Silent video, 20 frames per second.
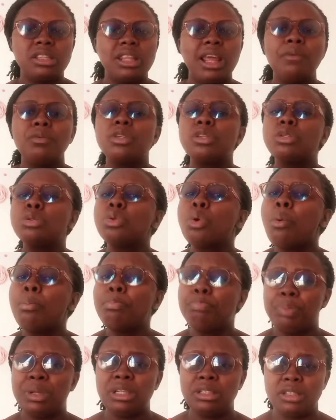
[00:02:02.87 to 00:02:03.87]
no
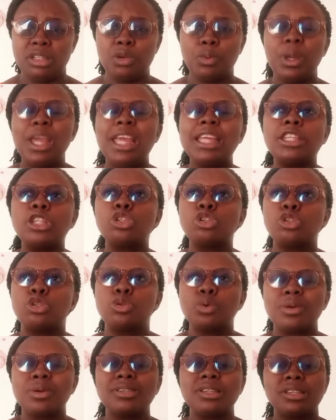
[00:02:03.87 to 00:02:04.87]
big deal. It
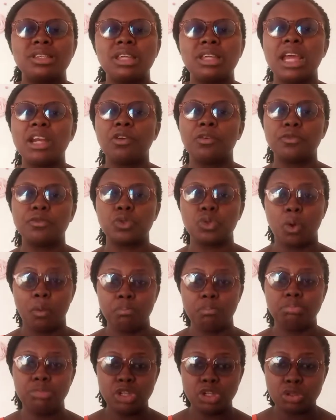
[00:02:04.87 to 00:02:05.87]
shows a sign of
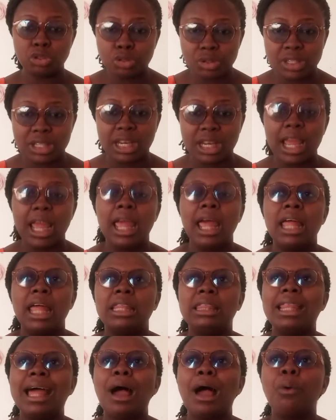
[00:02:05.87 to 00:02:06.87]
submission
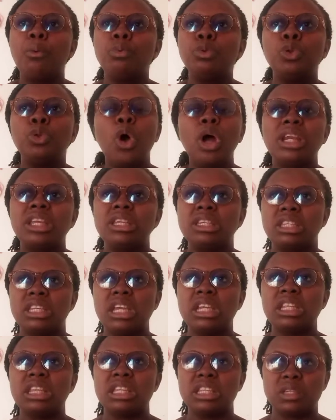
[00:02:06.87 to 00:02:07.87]
that none is
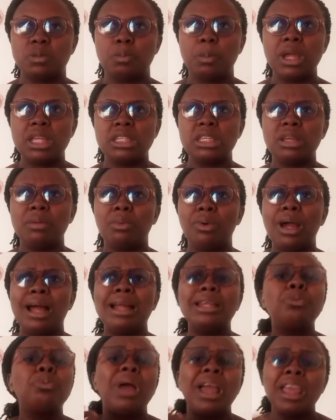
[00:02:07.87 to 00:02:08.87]
indispensable,
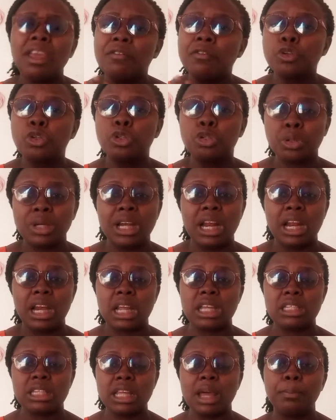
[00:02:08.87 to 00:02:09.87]
and we're even showing an
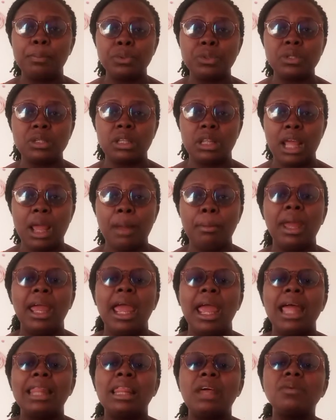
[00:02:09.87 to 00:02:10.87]
example to them.
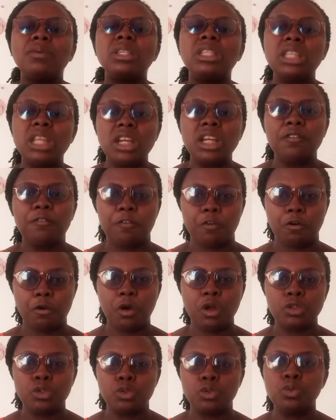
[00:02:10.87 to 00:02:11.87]
There is need for
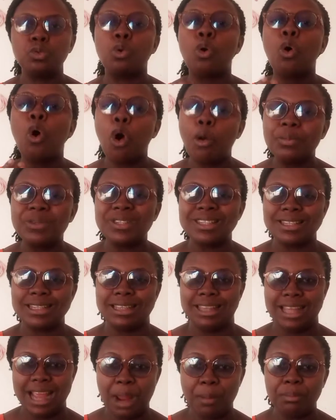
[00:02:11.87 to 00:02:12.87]
us to come to
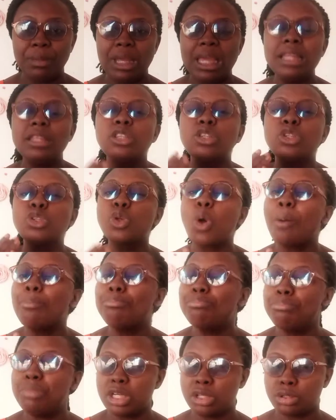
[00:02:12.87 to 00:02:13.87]
them in
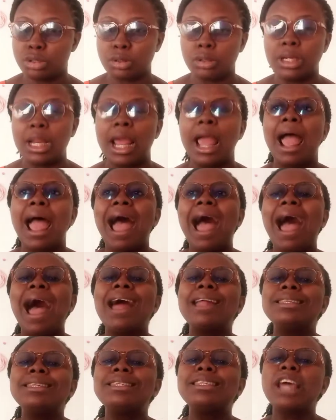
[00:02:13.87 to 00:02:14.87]
submission
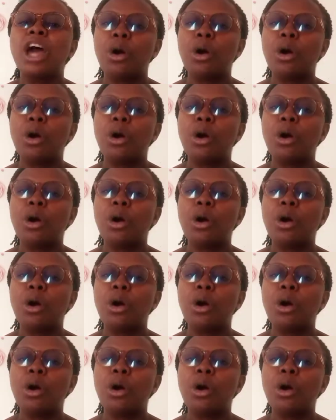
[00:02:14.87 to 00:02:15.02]
and